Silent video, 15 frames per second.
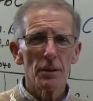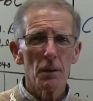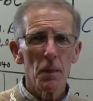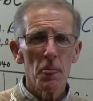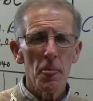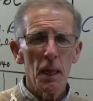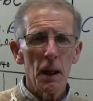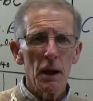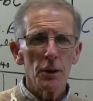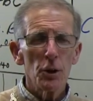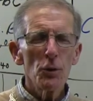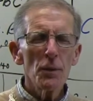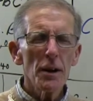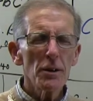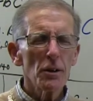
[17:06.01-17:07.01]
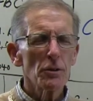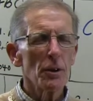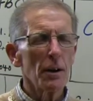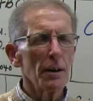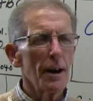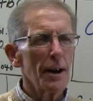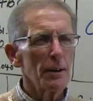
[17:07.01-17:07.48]
Do you think there's a
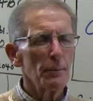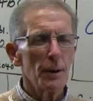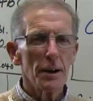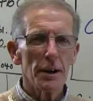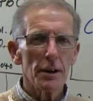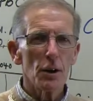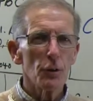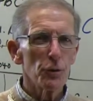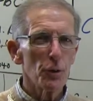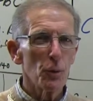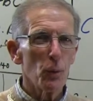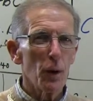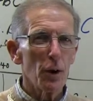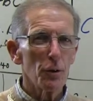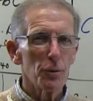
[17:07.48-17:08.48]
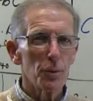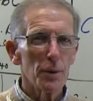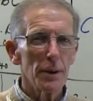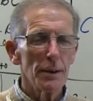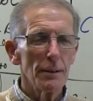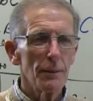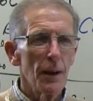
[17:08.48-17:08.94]
lot of money that goes through Wall
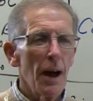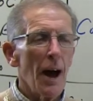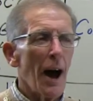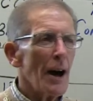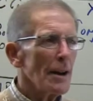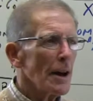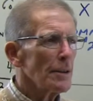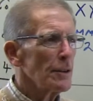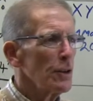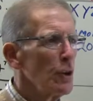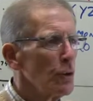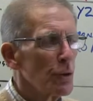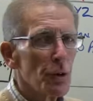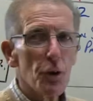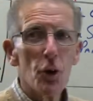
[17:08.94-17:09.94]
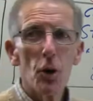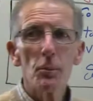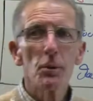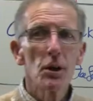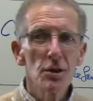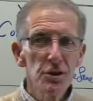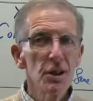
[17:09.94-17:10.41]
Street? I like to use the term
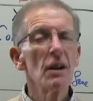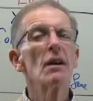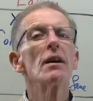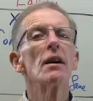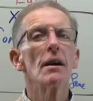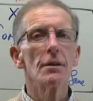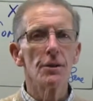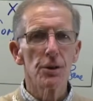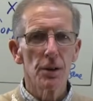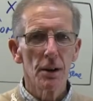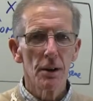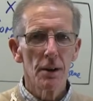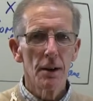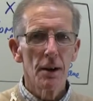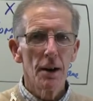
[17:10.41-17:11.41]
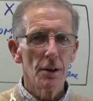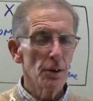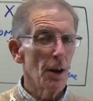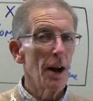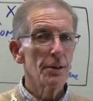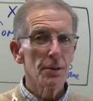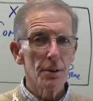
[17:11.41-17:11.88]
gazillions. There's
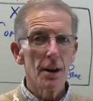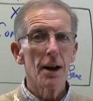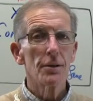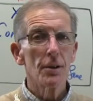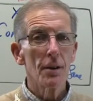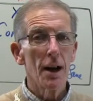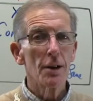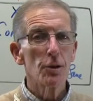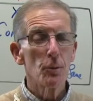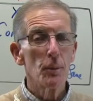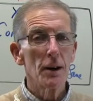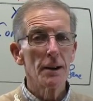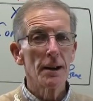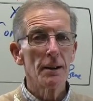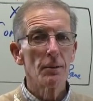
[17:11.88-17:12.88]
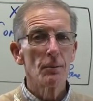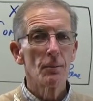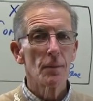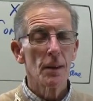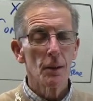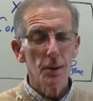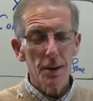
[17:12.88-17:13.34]
lots and lots and lots of money.
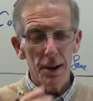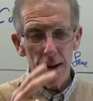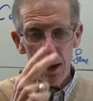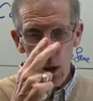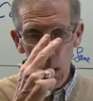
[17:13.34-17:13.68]
Okay.